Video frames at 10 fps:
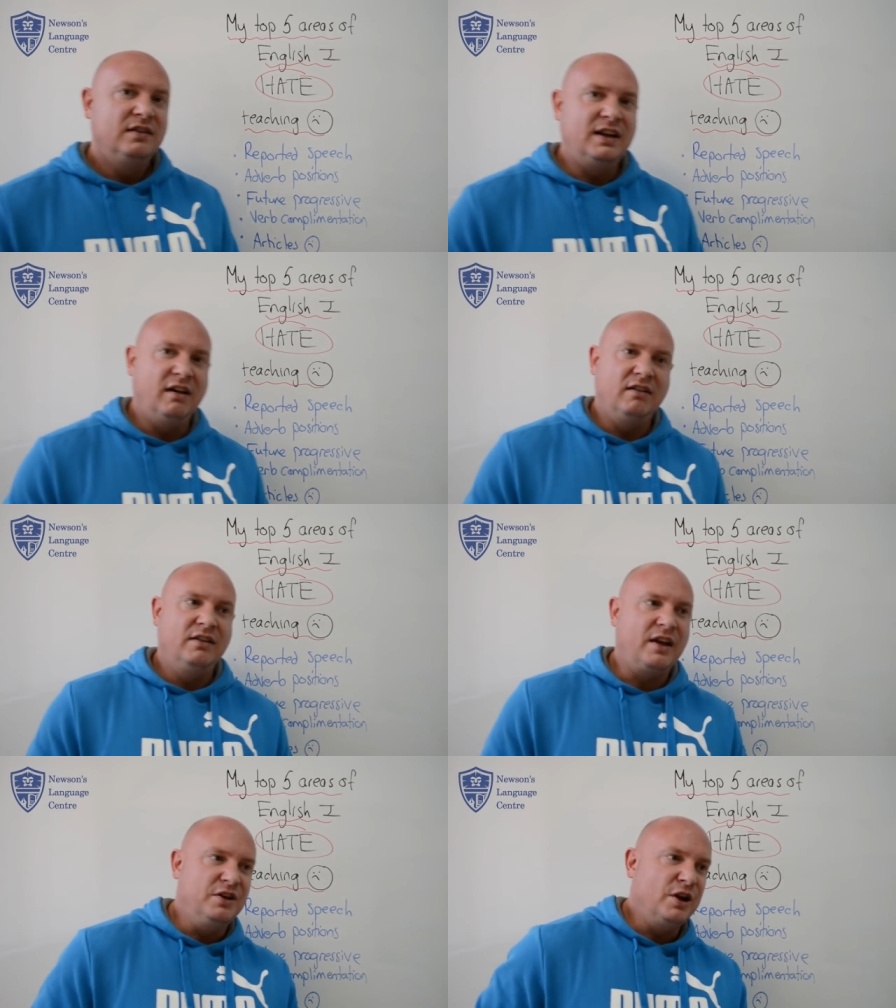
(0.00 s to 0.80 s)
Now,
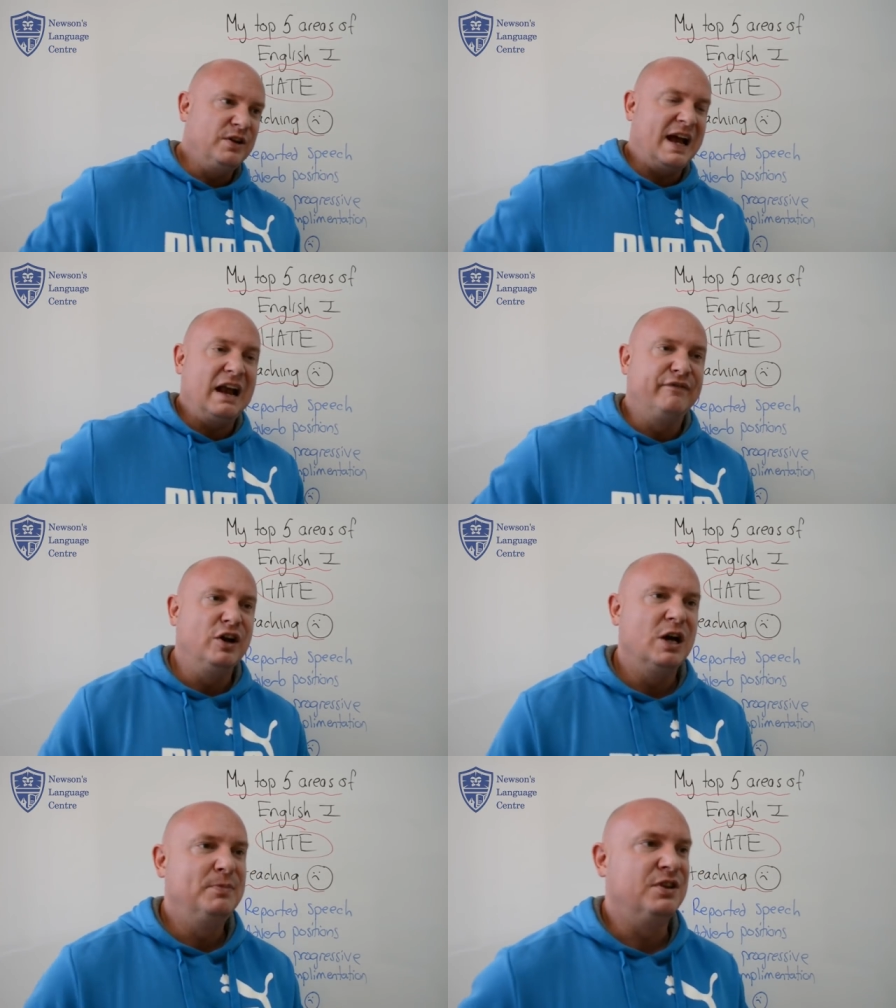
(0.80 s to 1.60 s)
your
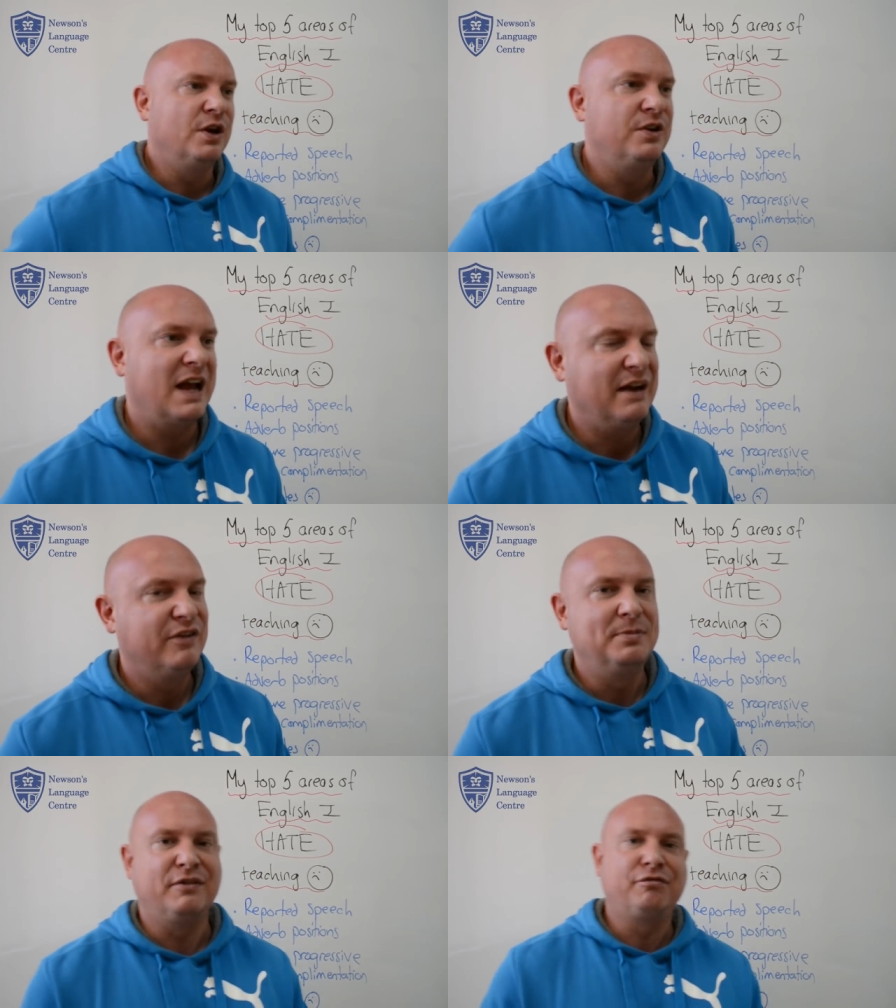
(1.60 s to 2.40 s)
adverbs, your
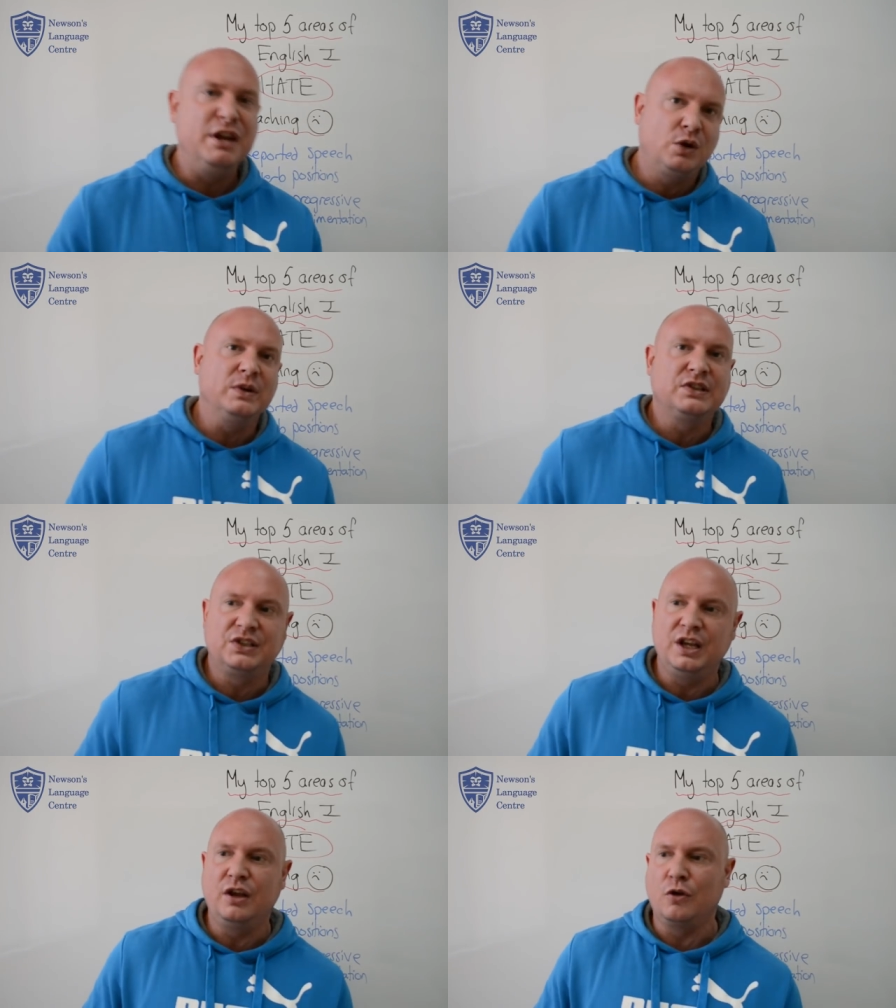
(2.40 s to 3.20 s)
adverbs of
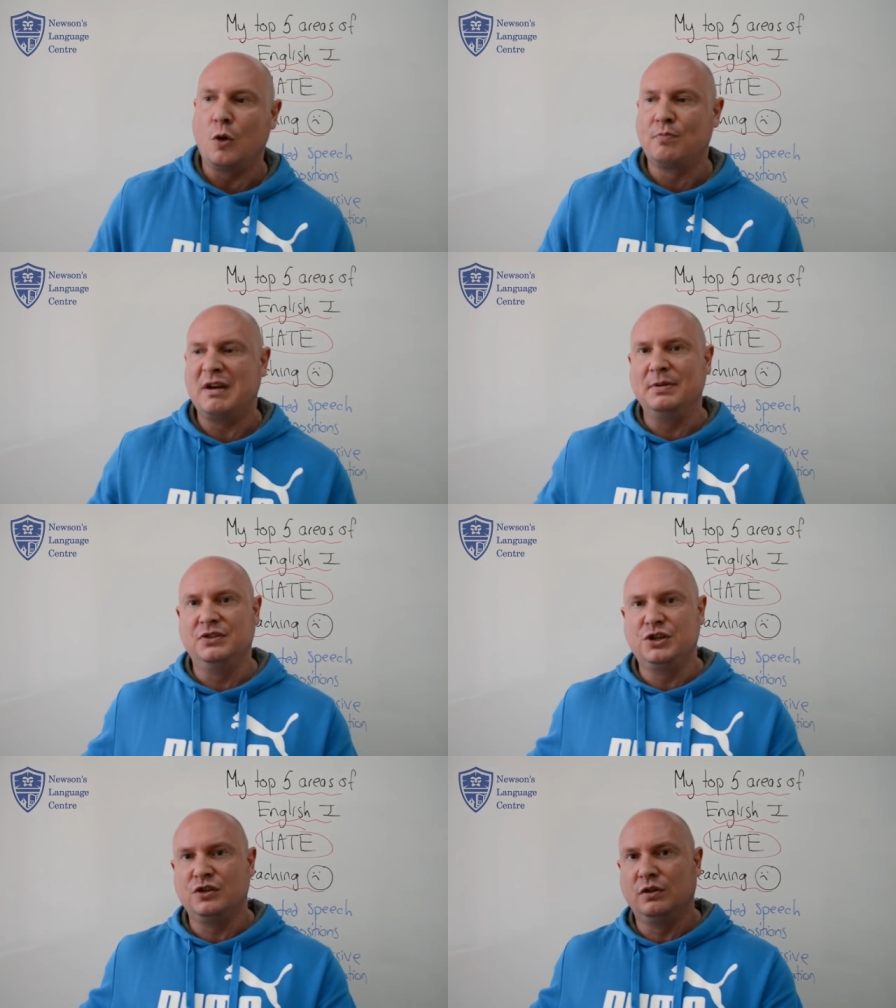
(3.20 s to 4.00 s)
frequency or your
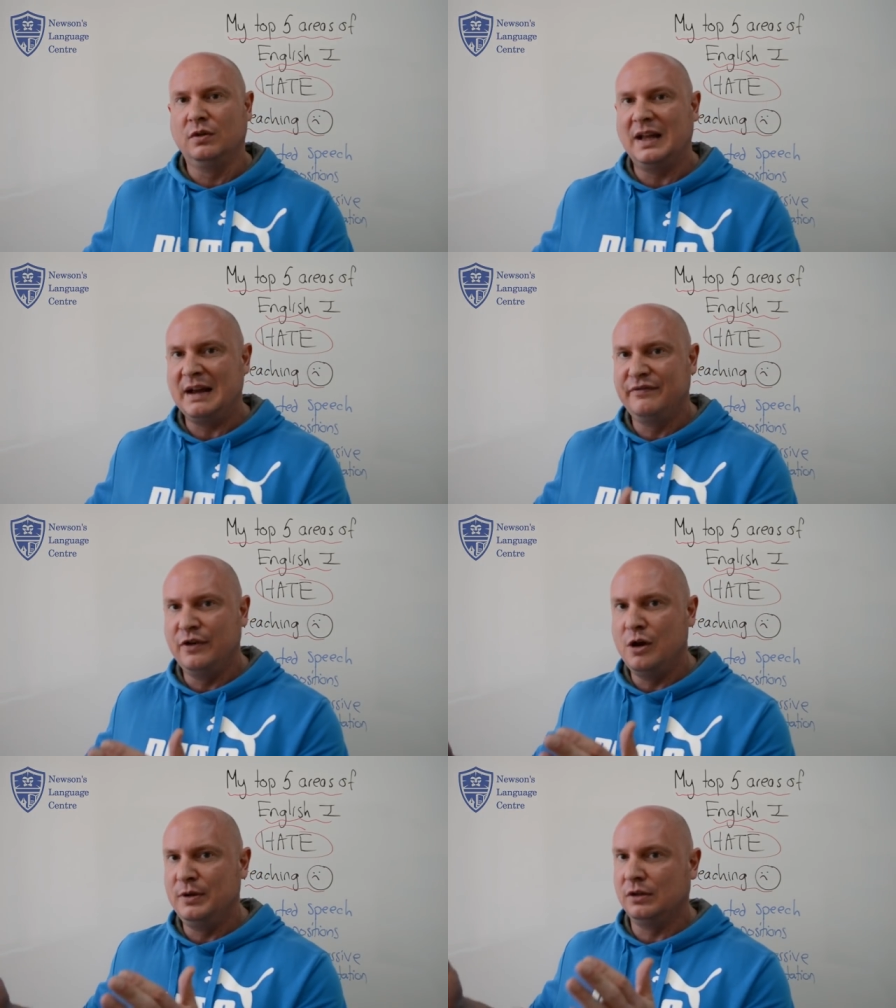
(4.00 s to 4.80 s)
prepositional
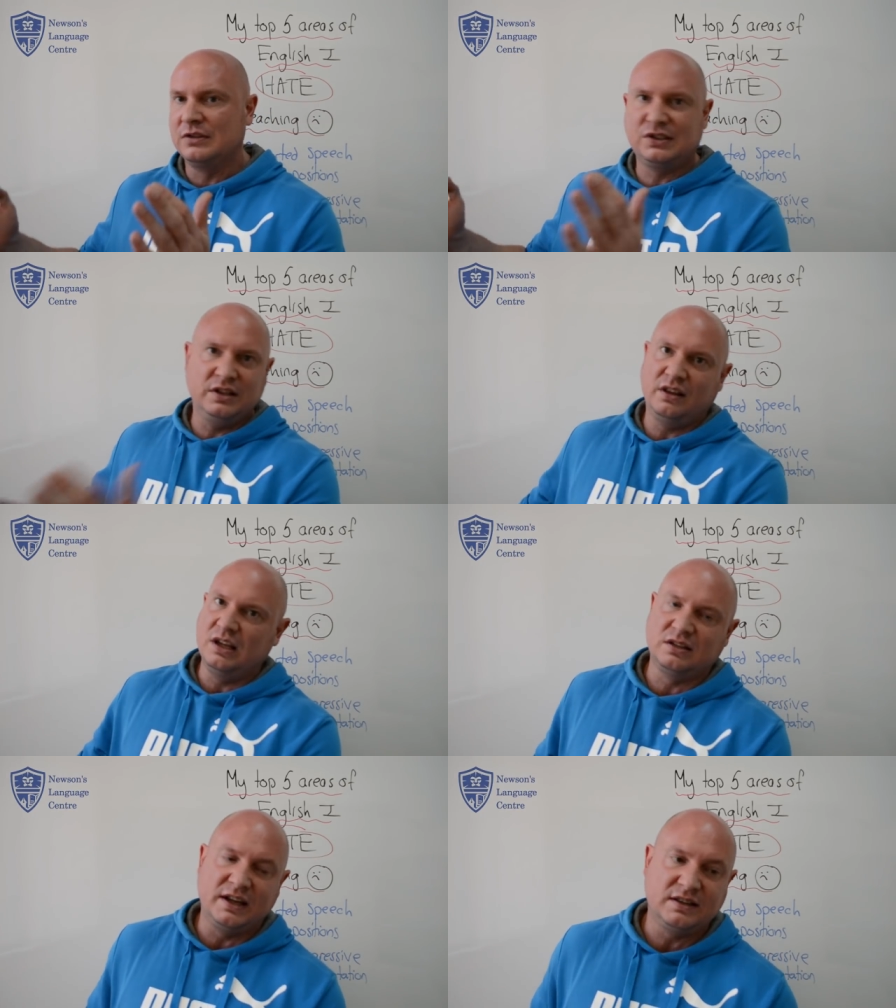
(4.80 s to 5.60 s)
adverbials and
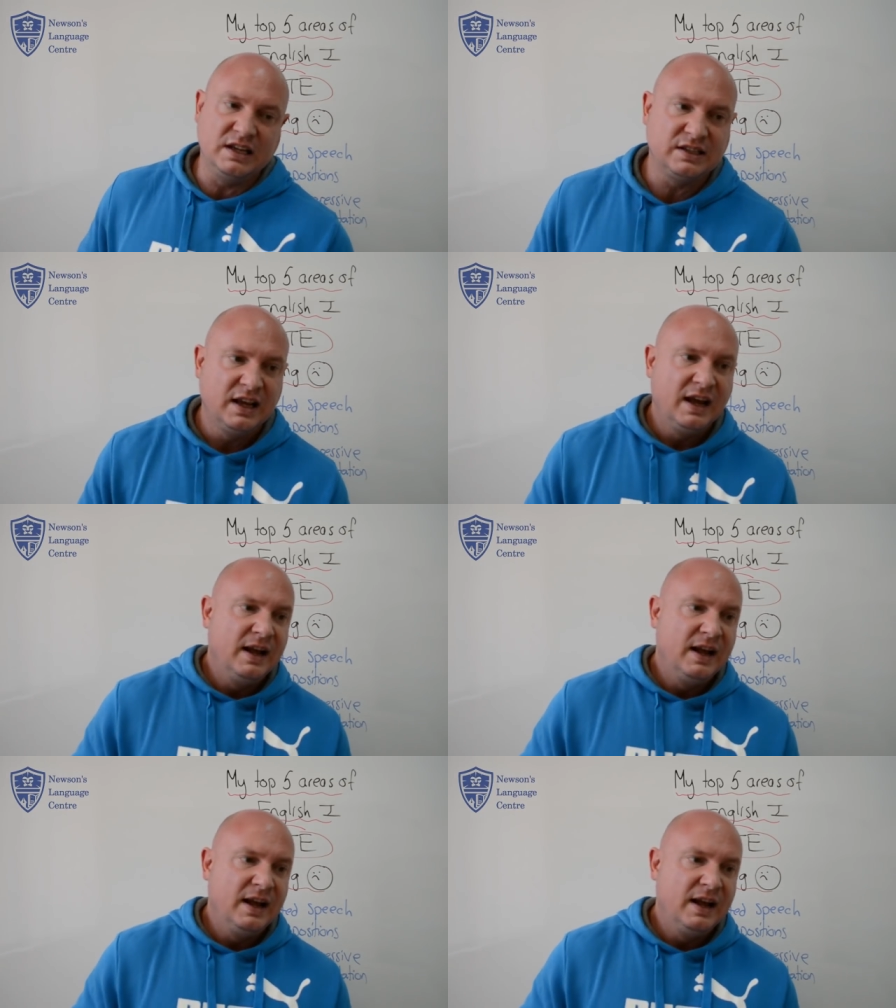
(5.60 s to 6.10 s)
things like this.